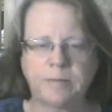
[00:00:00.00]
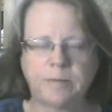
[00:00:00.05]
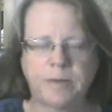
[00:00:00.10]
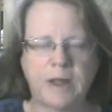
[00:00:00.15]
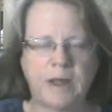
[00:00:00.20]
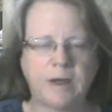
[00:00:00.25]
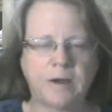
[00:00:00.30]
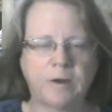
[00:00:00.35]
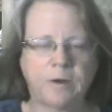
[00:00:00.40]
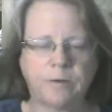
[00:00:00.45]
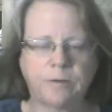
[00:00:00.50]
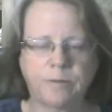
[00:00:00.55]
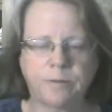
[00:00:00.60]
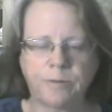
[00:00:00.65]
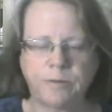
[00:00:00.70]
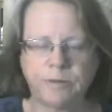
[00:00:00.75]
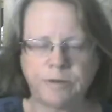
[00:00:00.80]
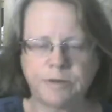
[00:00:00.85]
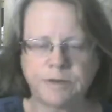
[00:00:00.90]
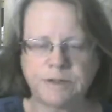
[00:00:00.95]
They go
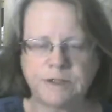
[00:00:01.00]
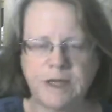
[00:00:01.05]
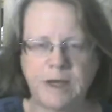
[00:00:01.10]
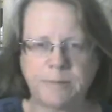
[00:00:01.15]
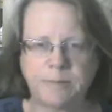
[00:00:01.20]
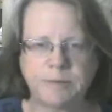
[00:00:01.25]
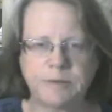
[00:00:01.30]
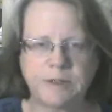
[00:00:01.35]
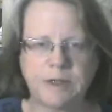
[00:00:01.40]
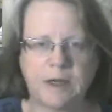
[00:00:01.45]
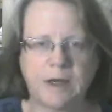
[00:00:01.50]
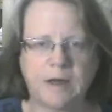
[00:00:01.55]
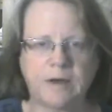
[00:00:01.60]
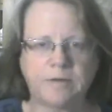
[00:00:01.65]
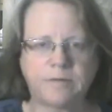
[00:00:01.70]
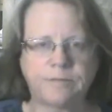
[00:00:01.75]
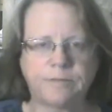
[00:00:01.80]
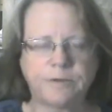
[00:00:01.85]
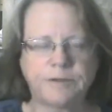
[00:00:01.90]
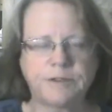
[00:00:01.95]
through the steps
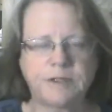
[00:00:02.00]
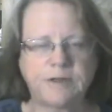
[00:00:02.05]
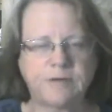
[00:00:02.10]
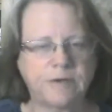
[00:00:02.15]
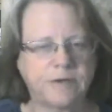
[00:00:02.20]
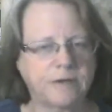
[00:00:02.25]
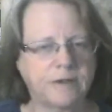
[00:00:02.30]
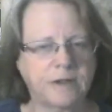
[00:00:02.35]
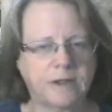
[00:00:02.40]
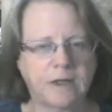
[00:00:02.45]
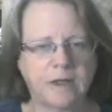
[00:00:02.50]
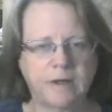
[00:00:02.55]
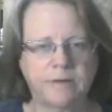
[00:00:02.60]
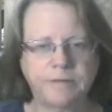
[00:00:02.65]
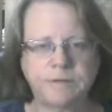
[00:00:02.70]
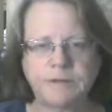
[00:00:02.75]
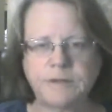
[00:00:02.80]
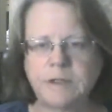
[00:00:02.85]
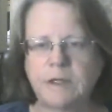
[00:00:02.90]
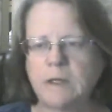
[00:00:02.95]
of receiving the
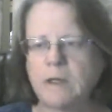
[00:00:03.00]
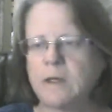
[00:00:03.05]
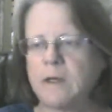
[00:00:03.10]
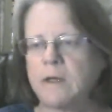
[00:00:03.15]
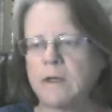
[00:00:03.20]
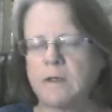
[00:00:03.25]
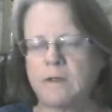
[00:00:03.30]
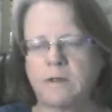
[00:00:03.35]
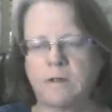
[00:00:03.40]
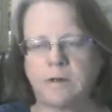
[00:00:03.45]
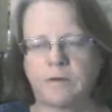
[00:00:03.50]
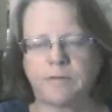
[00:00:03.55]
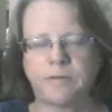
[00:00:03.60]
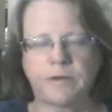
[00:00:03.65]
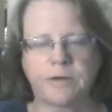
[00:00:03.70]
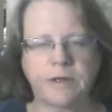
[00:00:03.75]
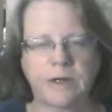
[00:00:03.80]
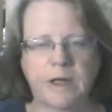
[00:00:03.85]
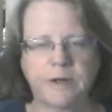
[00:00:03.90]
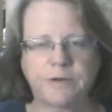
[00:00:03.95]
gift, you know,
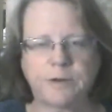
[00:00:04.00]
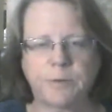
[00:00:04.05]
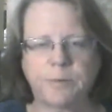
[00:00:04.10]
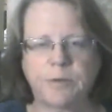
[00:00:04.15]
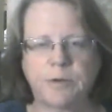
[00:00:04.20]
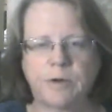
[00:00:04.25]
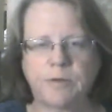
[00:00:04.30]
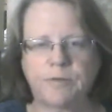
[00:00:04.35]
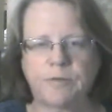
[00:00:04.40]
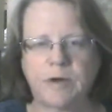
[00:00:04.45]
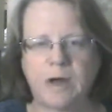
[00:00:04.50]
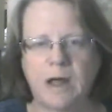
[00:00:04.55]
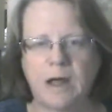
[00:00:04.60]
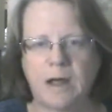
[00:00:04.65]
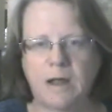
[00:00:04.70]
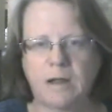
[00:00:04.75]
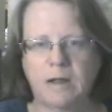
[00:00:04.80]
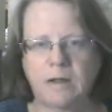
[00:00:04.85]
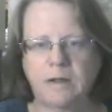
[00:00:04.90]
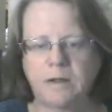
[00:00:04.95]
filling out their
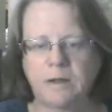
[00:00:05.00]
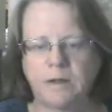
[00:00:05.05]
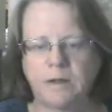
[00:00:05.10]
profile,